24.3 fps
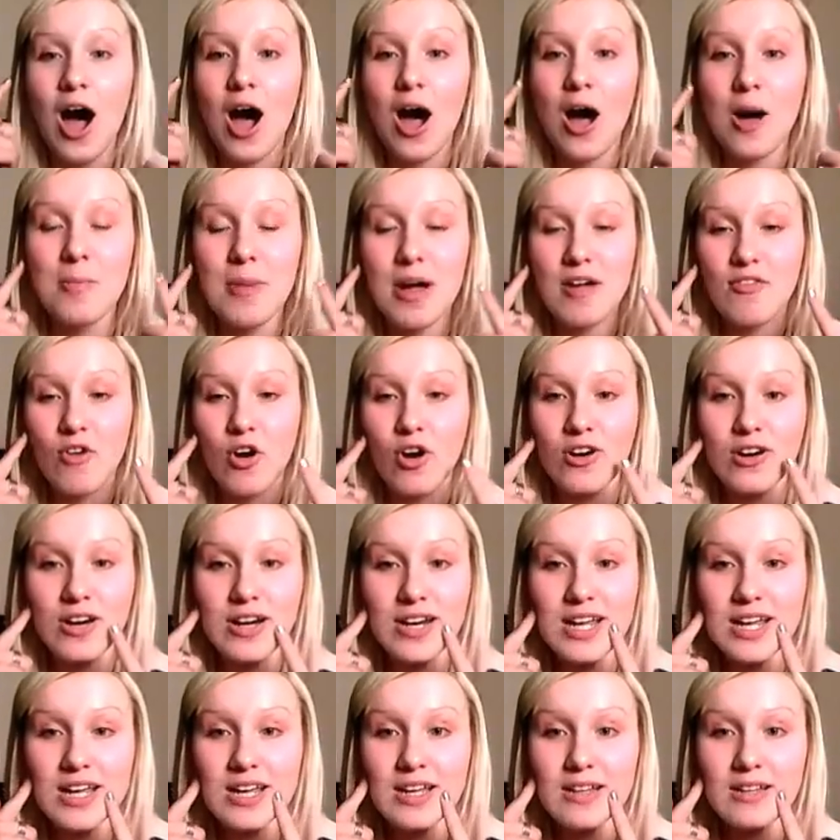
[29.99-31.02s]
I've
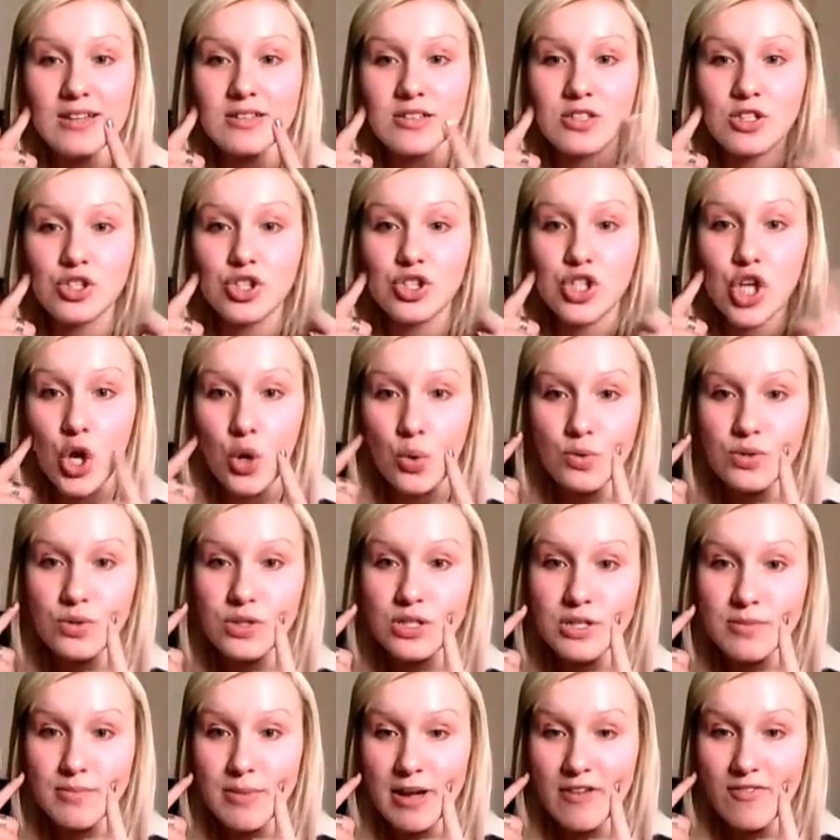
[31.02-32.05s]
already
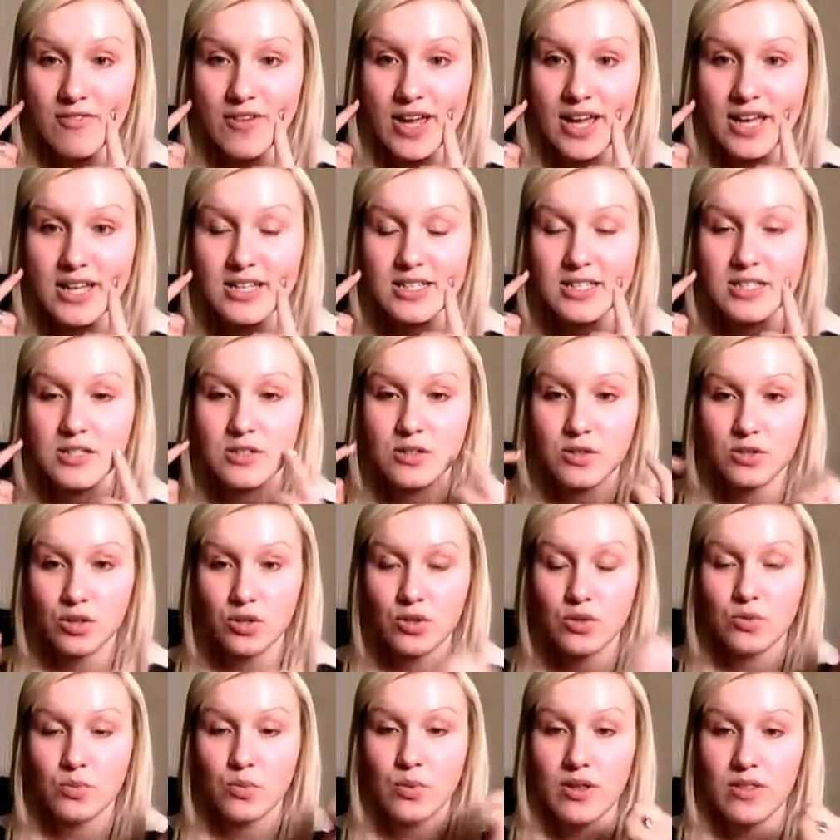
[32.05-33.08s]
toned my face
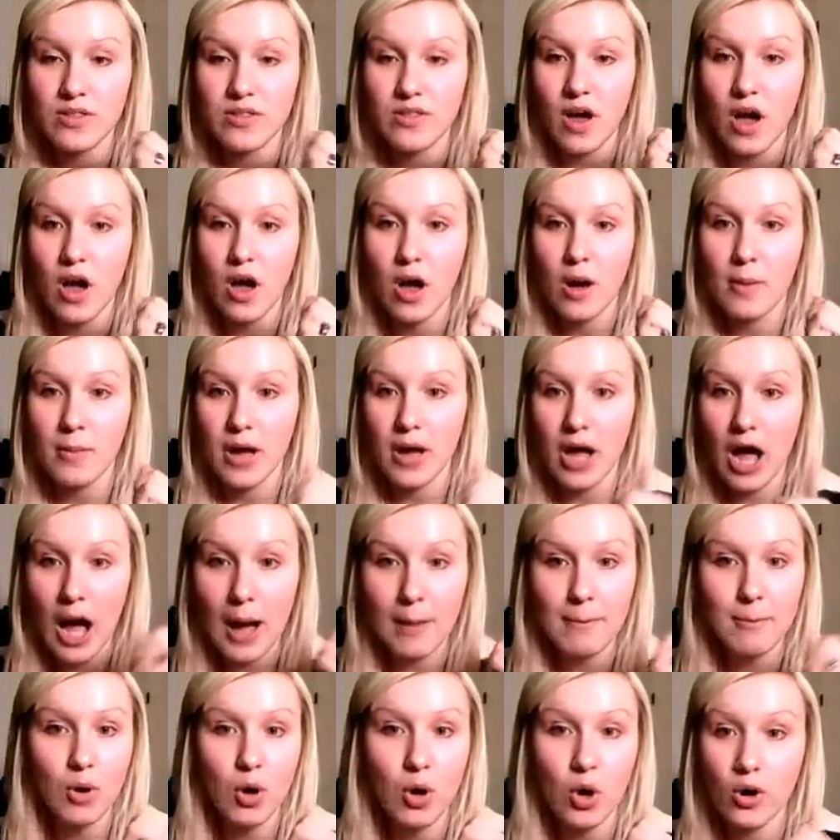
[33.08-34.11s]
with a
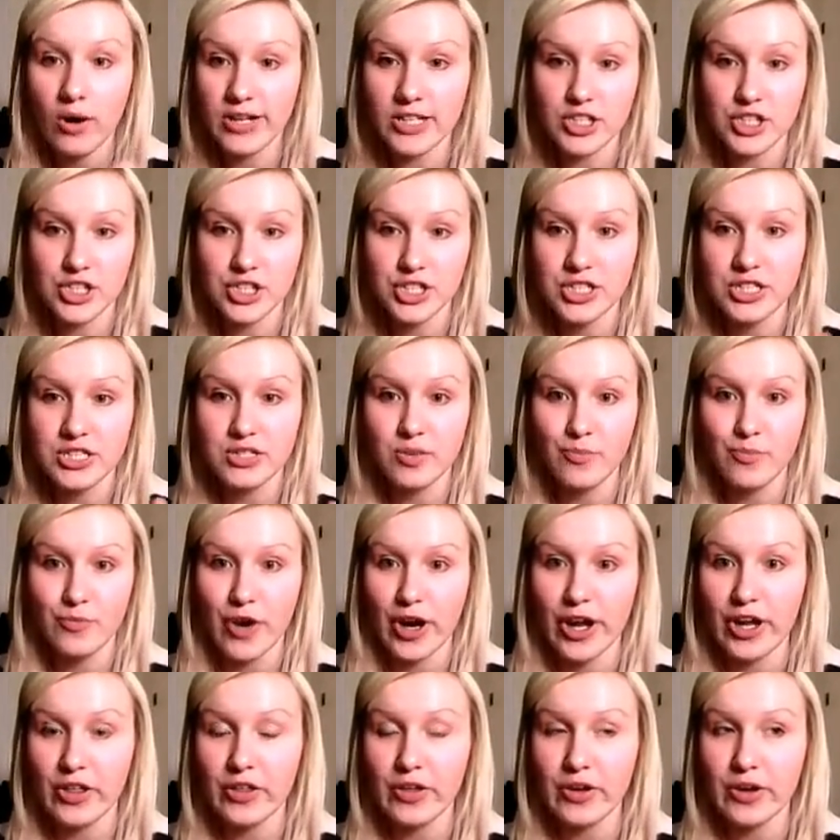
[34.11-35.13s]
cotton ball and just some
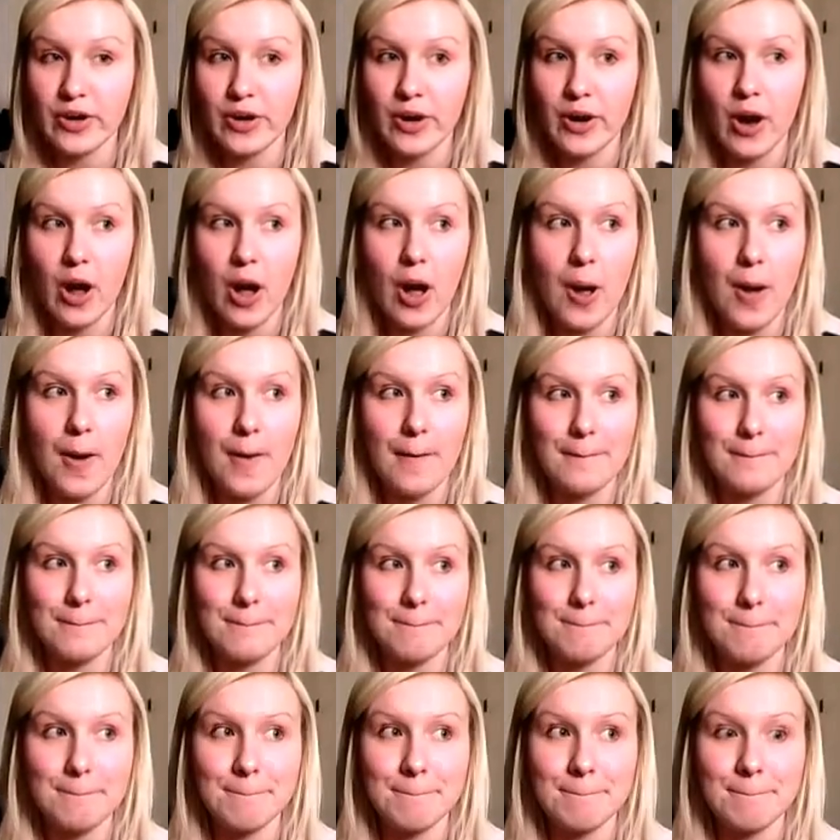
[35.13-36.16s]
regular, I
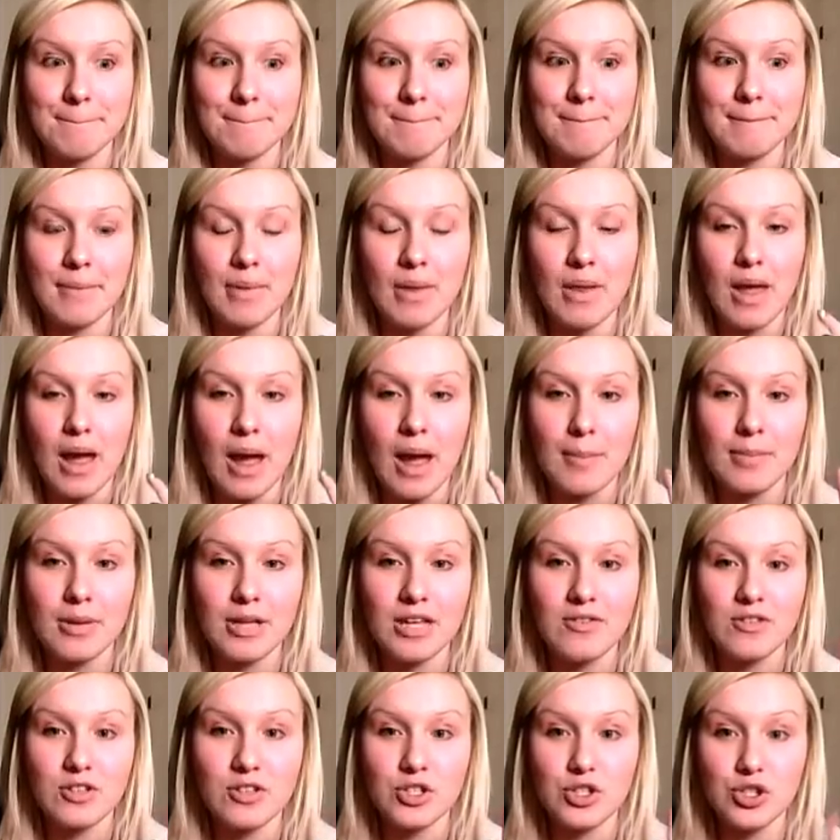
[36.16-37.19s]

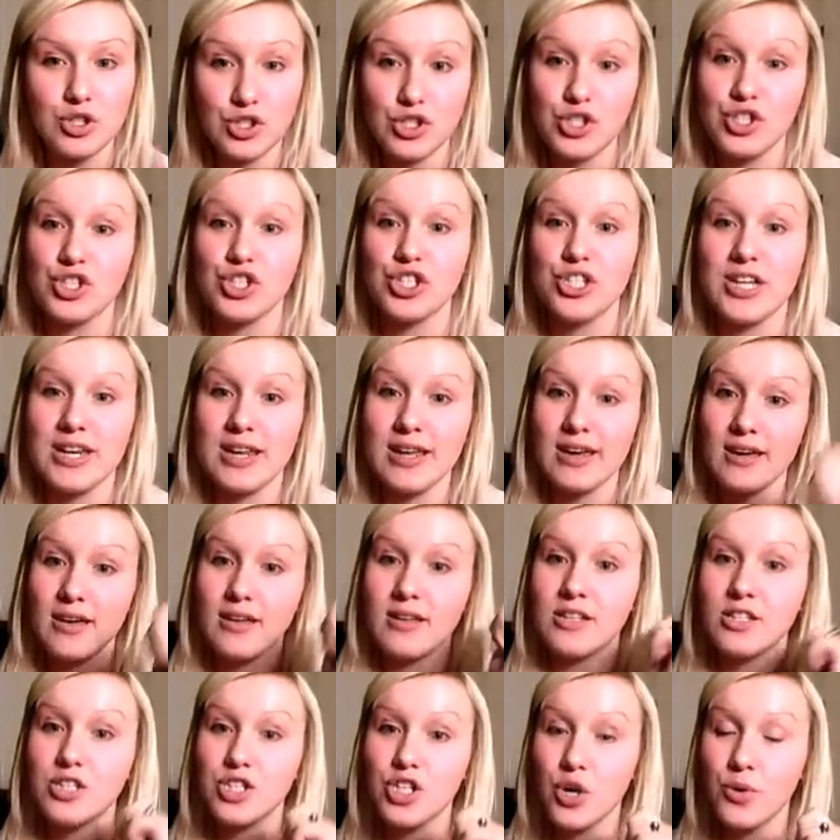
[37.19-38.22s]
believe it's
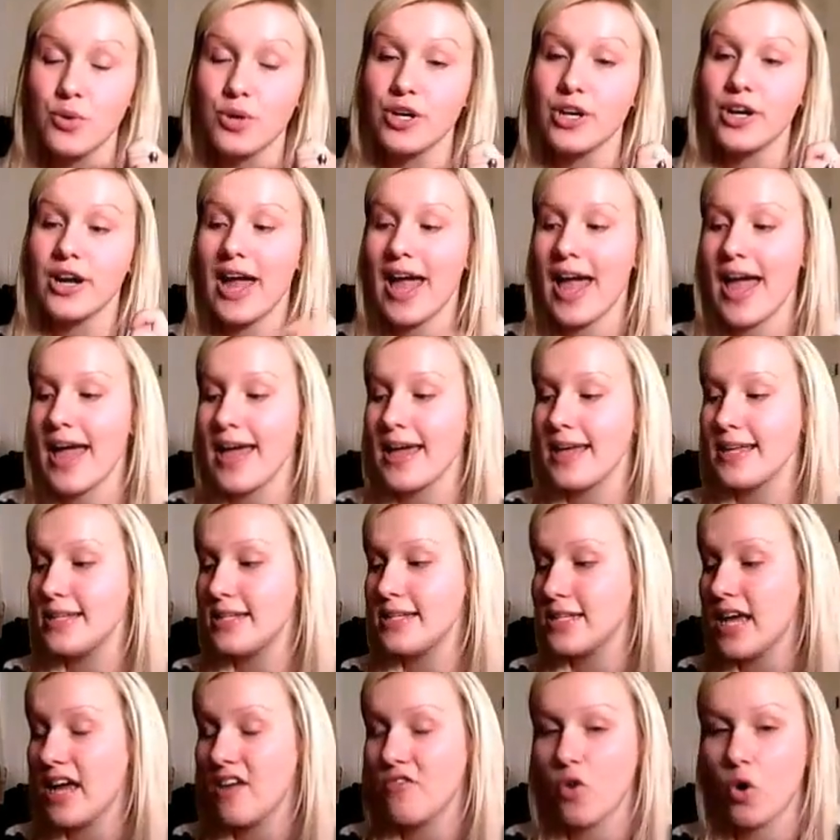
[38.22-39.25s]
Neutrogena toner,
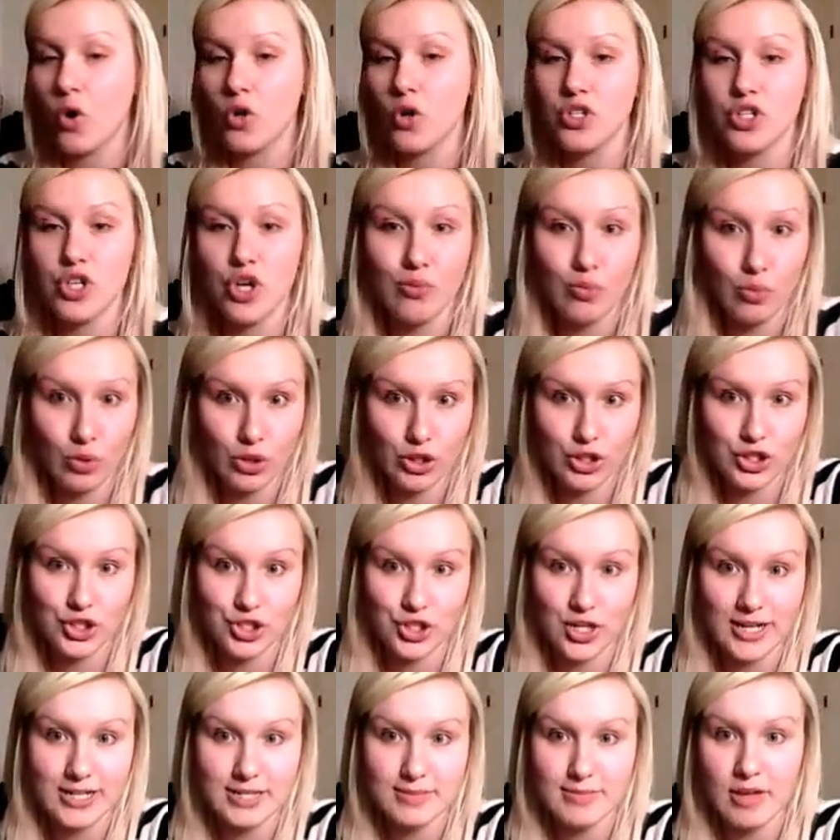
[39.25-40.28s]
and I've also
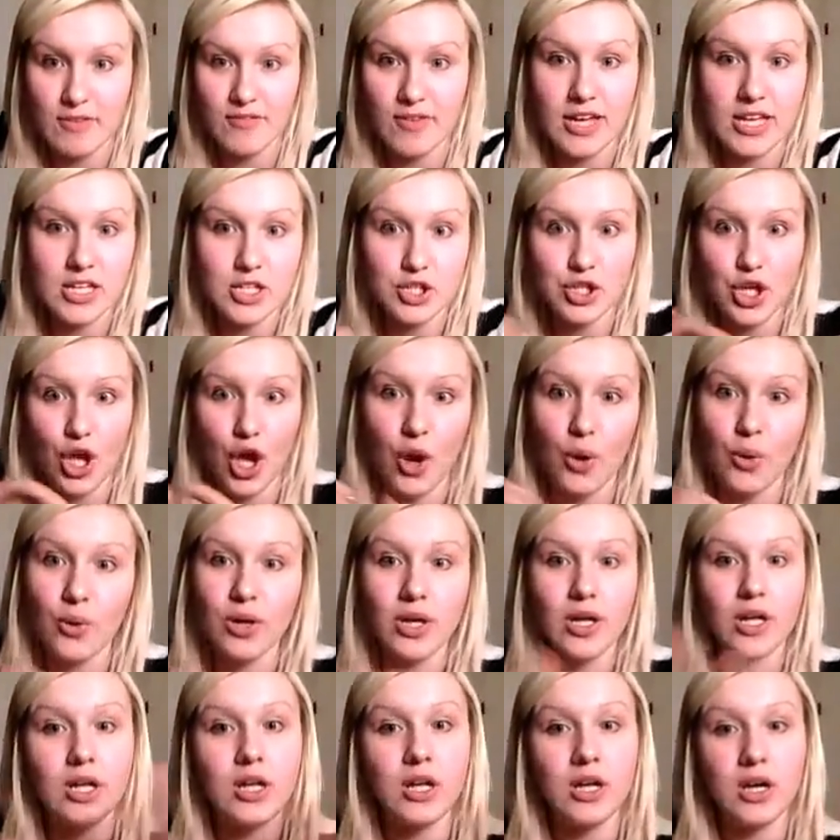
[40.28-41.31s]
moisturized my face. So
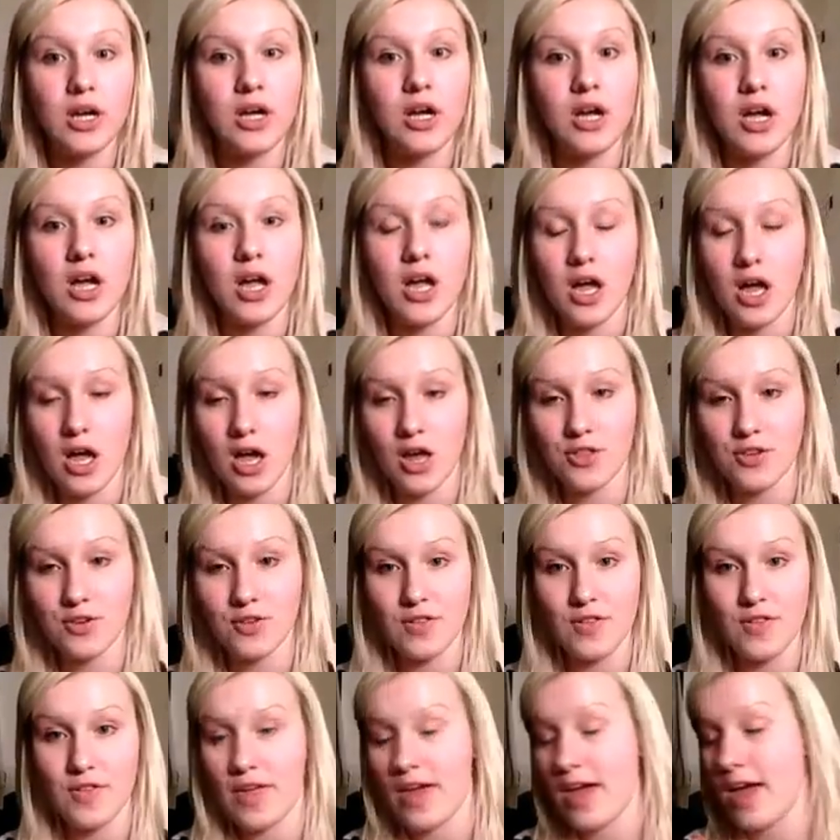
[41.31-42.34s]

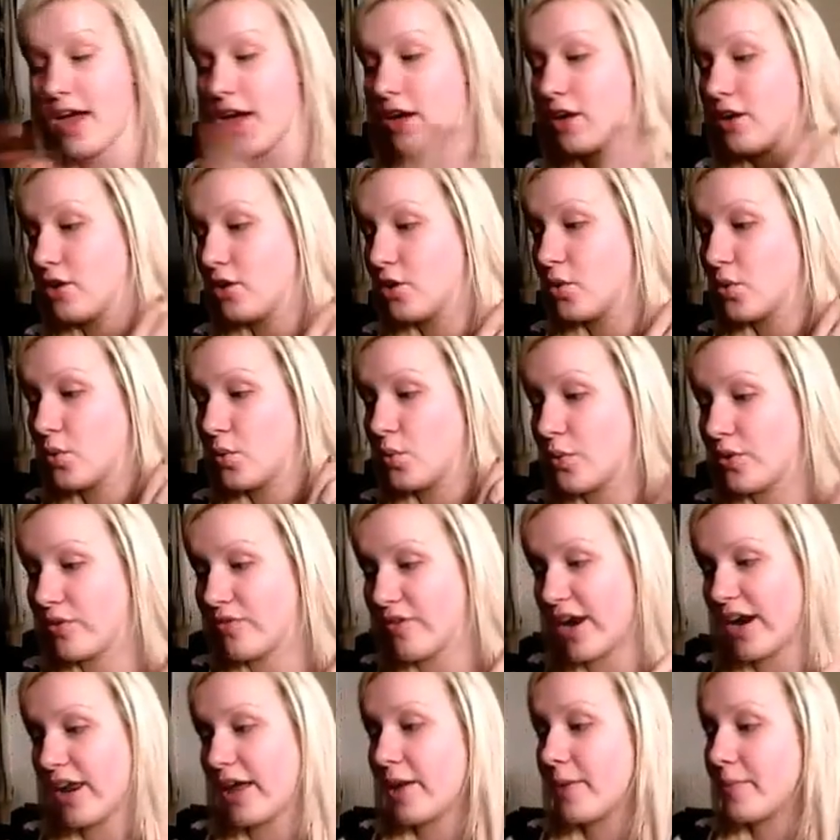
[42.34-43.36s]
other than that, we're
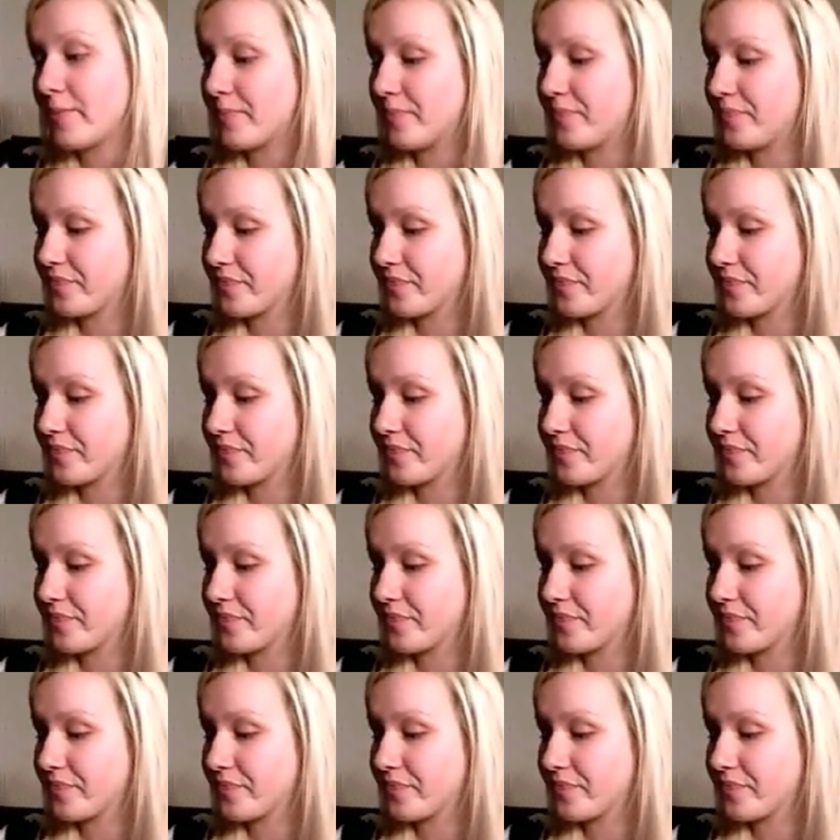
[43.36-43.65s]
ready.